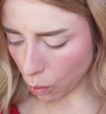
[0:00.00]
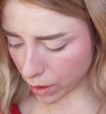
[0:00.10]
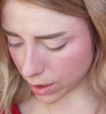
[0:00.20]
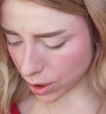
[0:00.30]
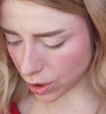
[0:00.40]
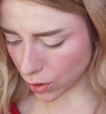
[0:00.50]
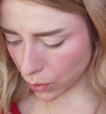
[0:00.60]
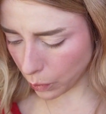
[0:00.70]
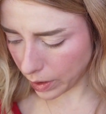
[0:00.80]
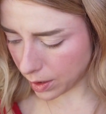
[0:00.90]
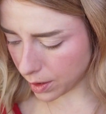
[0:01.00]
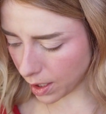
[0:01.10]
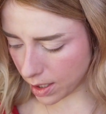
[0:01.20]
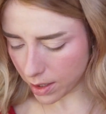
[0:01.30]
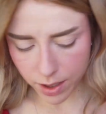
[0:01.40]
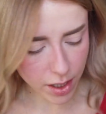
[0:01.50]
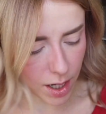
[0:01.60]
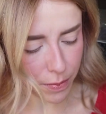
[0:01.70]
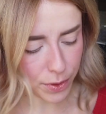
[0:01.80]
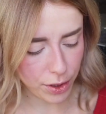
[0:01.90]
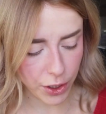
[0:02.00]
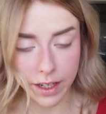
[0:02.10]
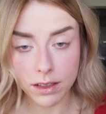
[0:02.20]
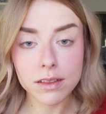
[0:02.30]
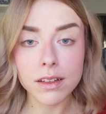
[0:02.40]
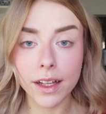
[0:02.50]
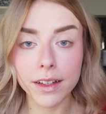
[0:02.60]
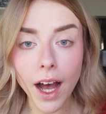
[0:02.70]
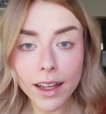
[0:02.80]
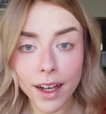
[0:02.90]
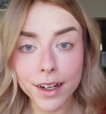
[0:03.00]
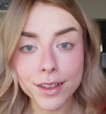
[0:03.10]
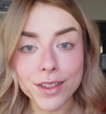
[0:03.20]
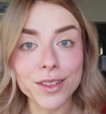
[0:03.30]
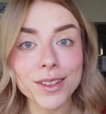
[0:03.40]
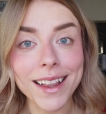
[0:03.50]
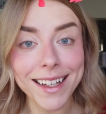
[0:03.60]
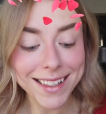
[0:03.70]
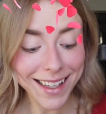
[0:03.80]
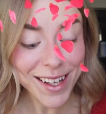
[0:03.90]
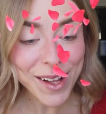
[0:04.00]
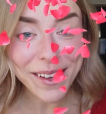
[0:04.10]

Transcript: what to do with uh, the topper and, and the eyeliner. So let's get